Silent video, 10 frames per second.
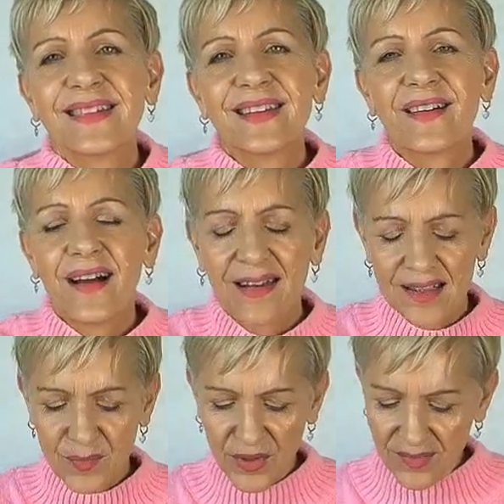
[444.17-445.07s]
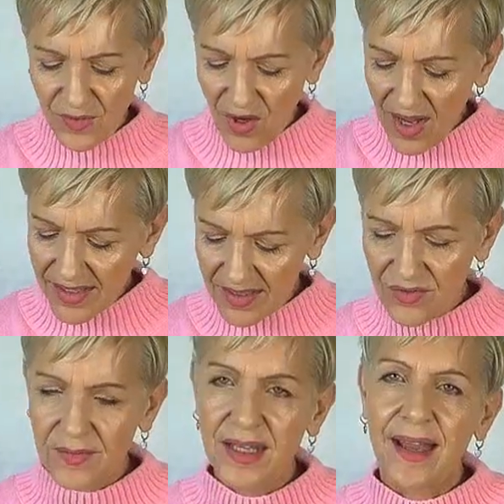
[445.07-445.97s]
All right, let's pull some guidance
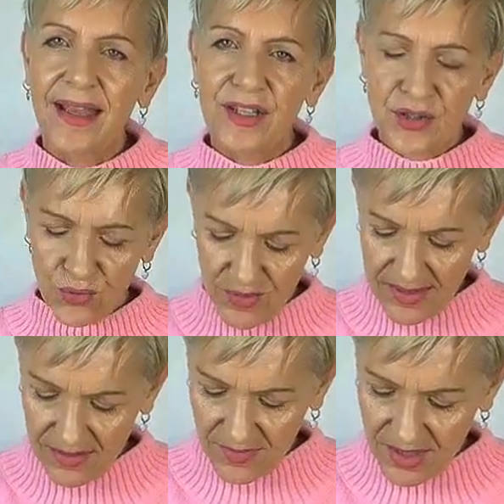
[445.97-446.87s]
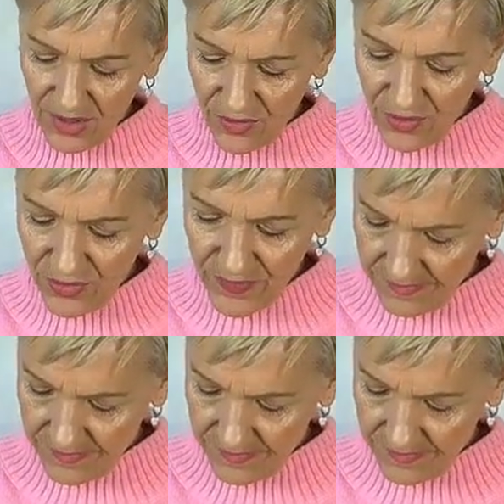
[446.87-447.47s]
from the Angel Wisdom Tarot.